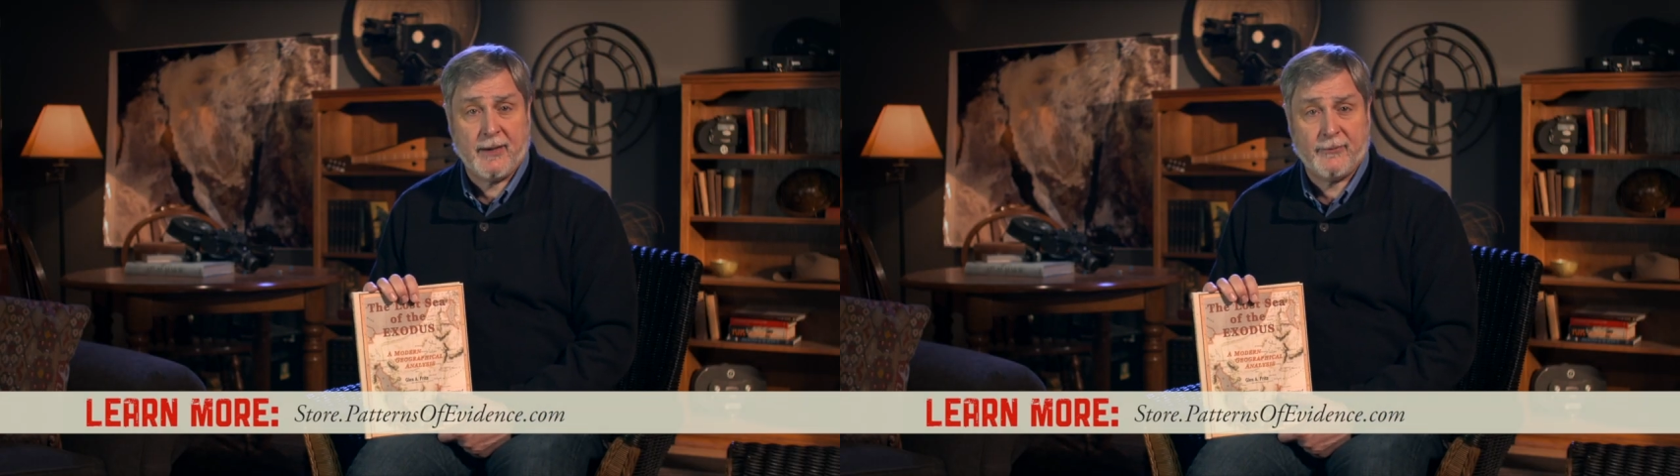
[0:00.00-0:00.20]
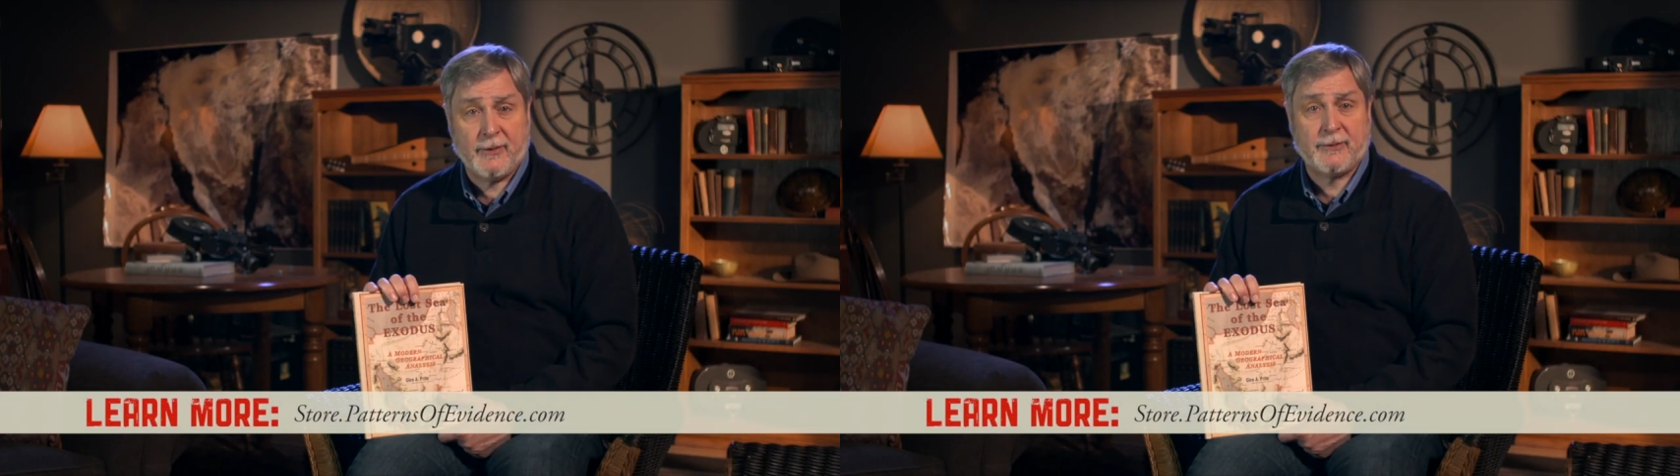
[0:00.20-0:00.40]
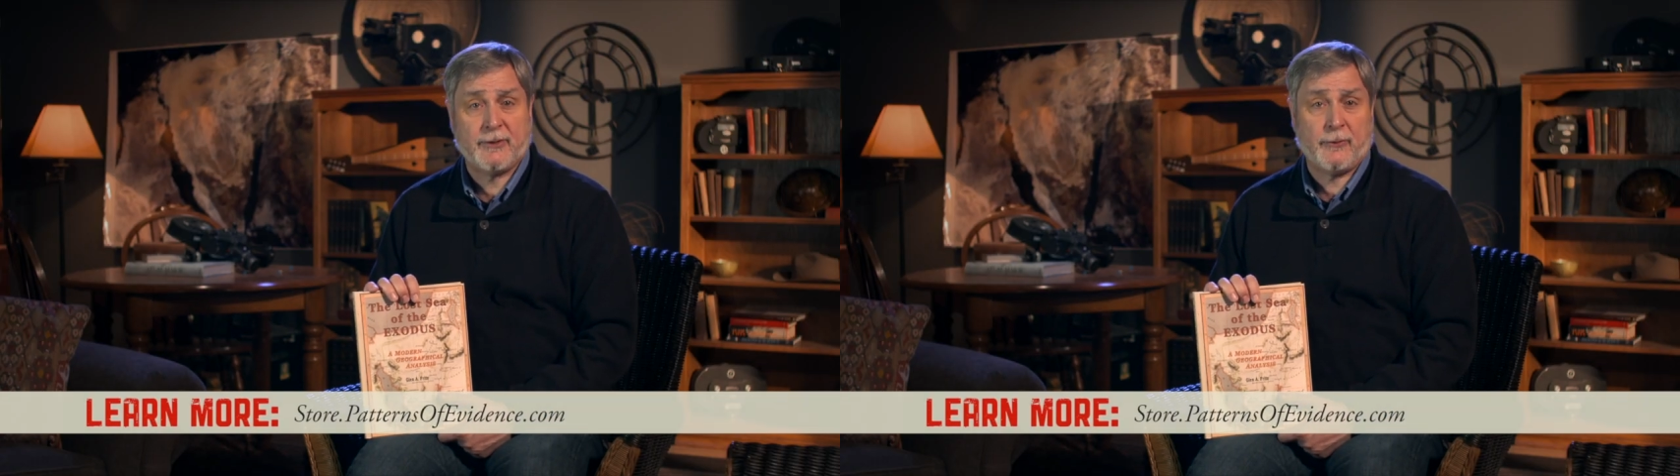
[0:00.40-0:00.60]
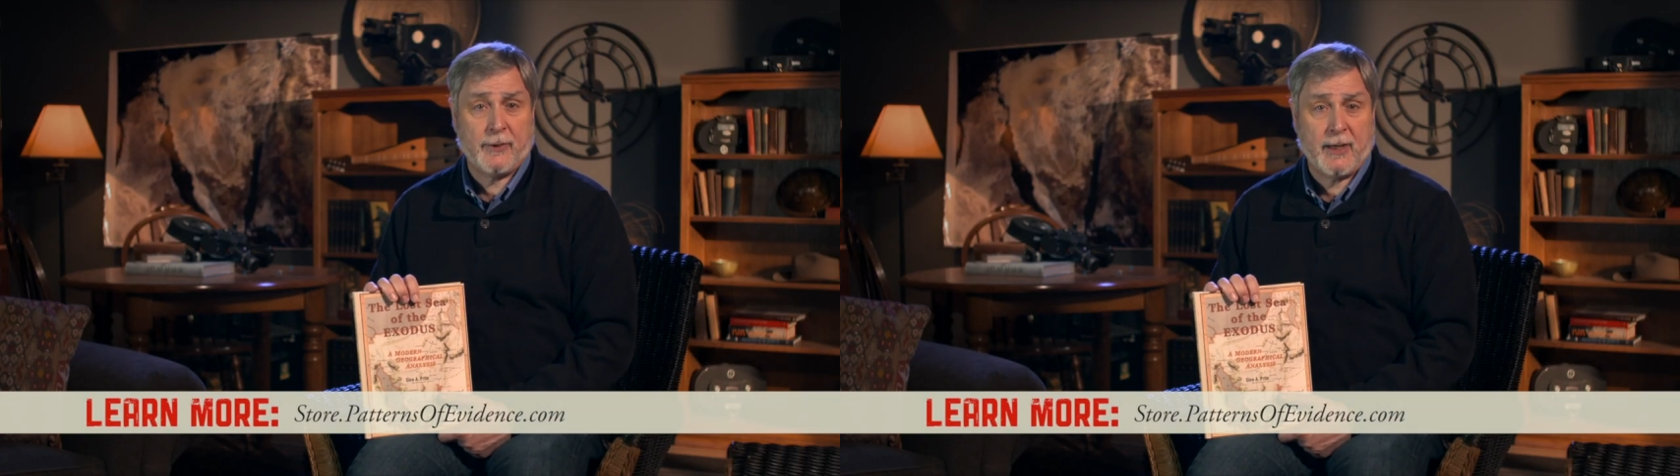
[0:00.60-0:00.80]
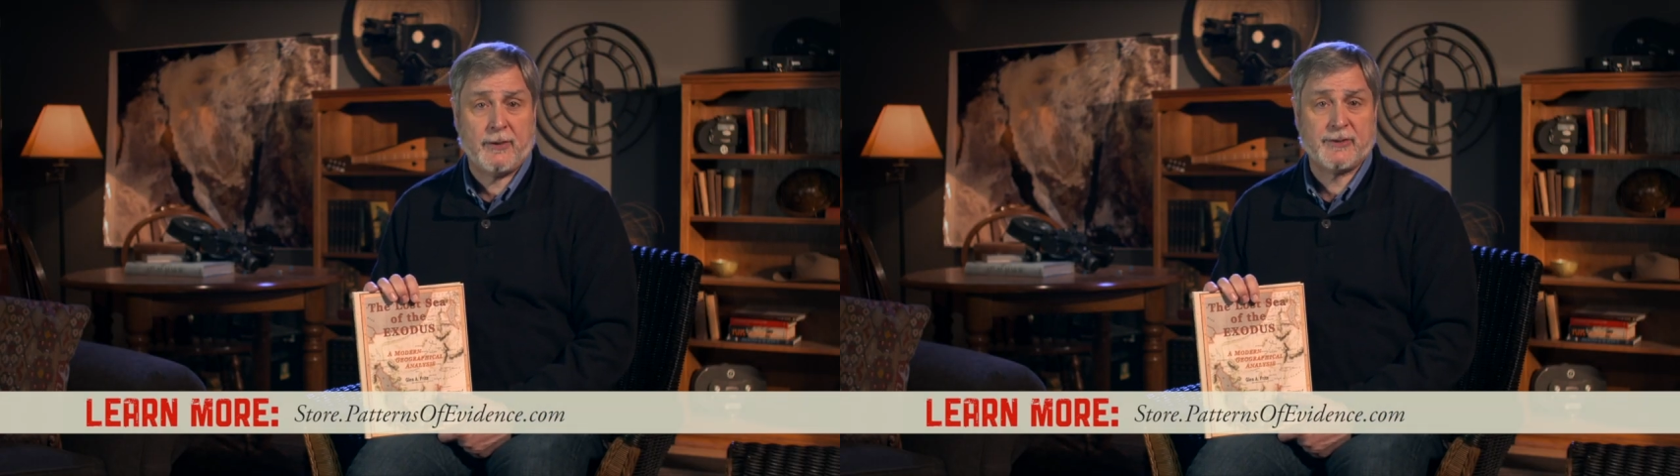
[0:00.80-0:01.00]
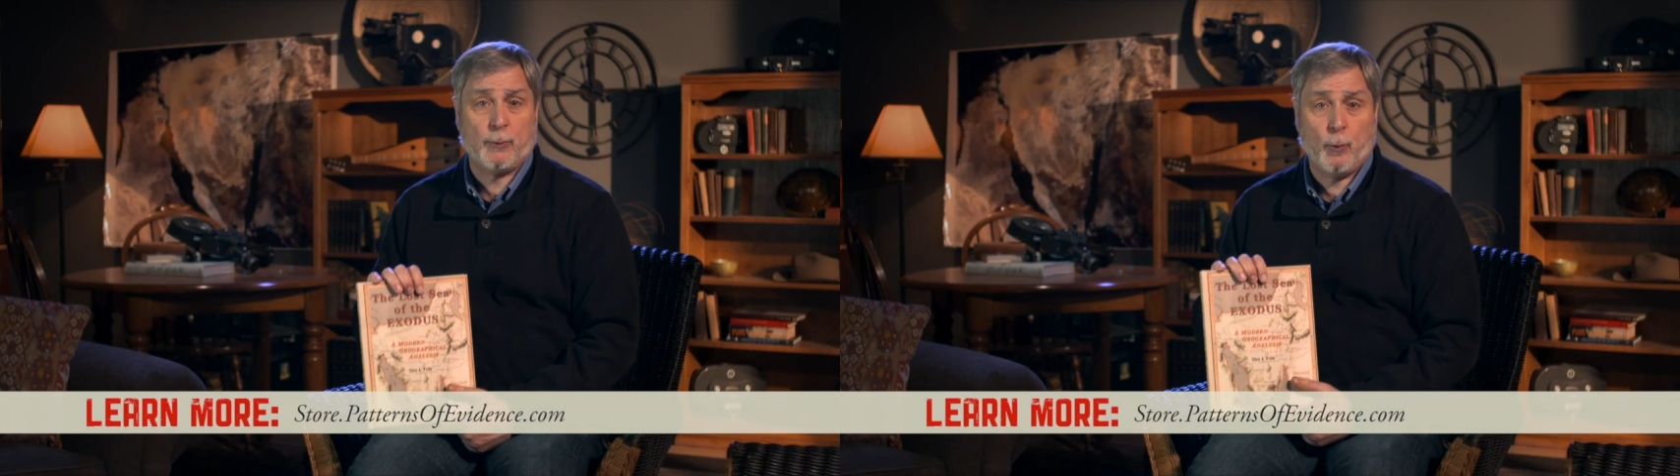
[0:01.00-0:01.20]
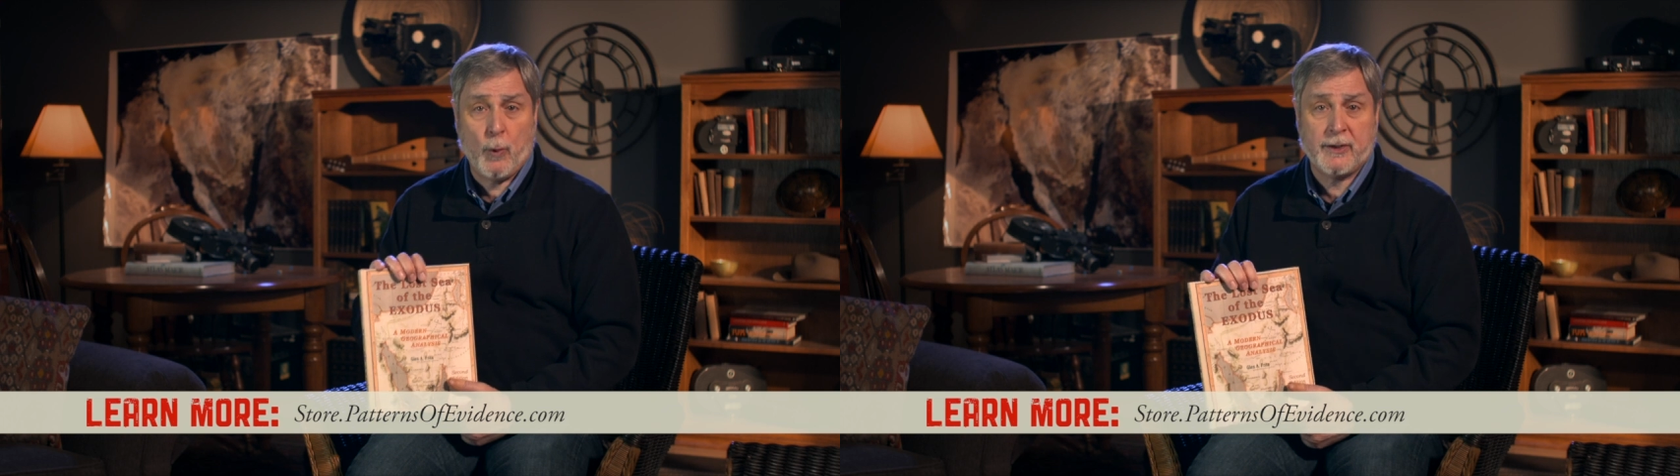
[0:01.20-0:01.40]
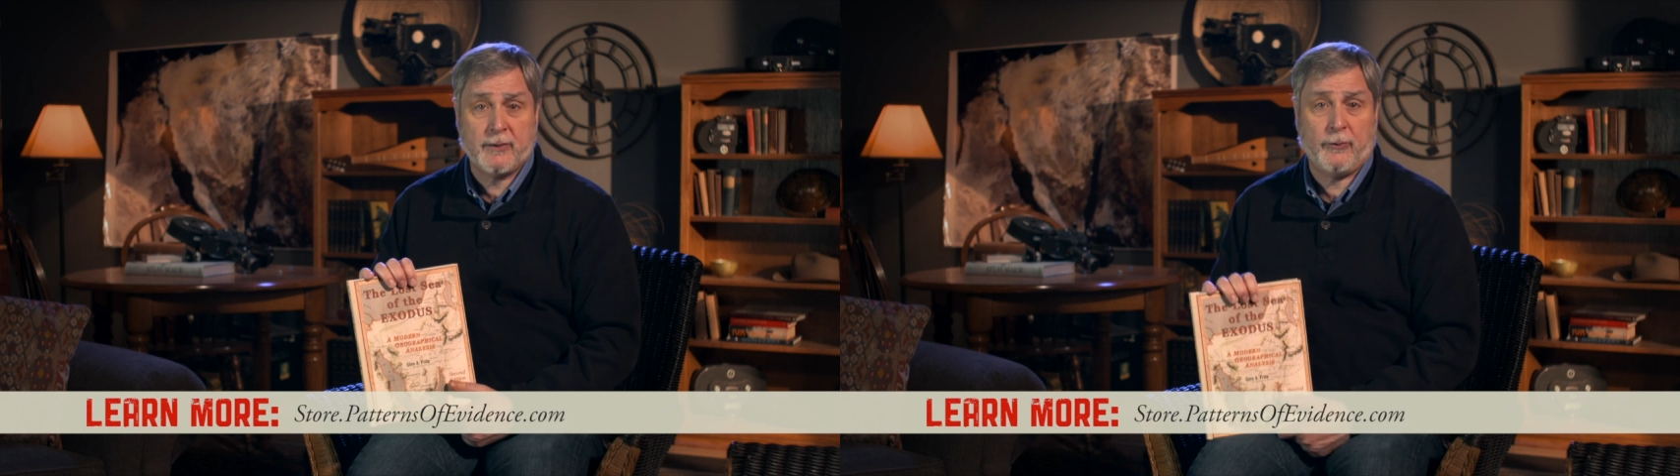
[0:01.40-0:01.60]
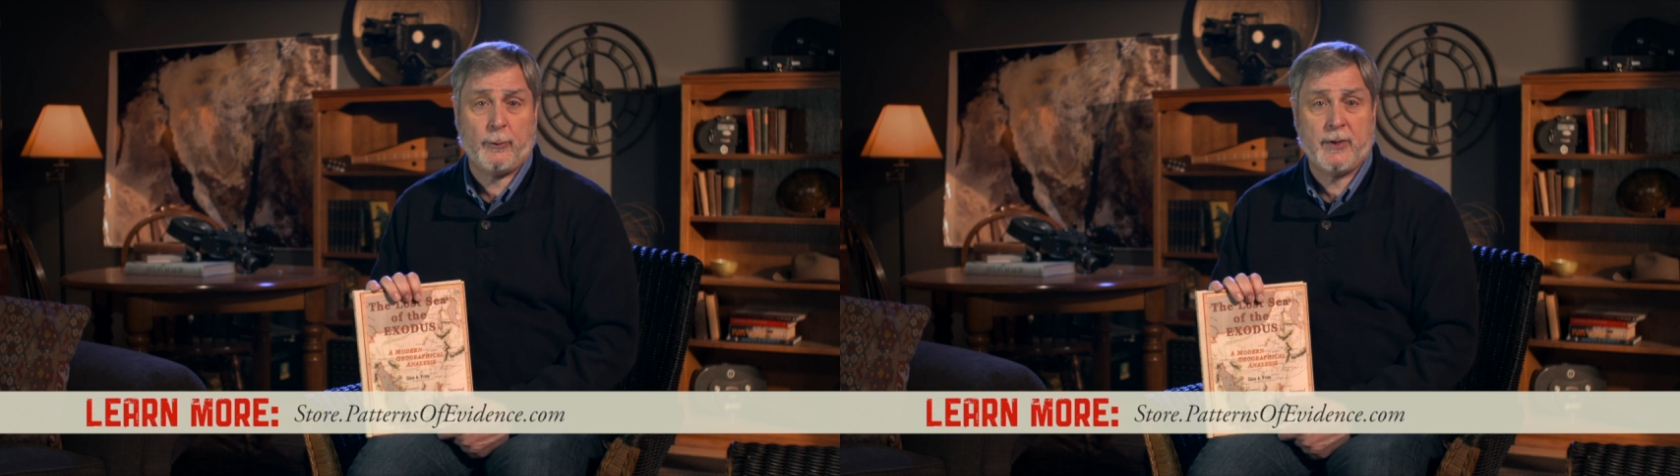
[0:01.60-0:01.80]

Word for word: effort to create this wonderful